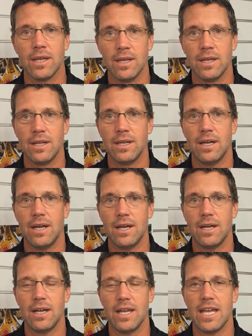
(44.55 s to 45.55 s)

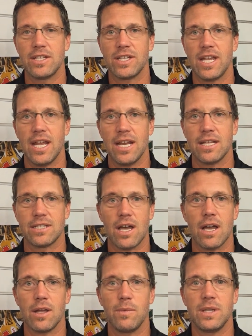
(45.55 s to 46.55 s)
educating and
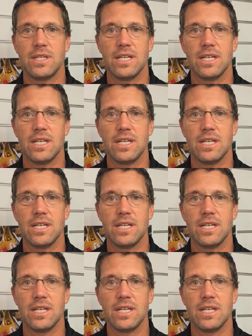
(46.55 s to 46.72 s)
talking with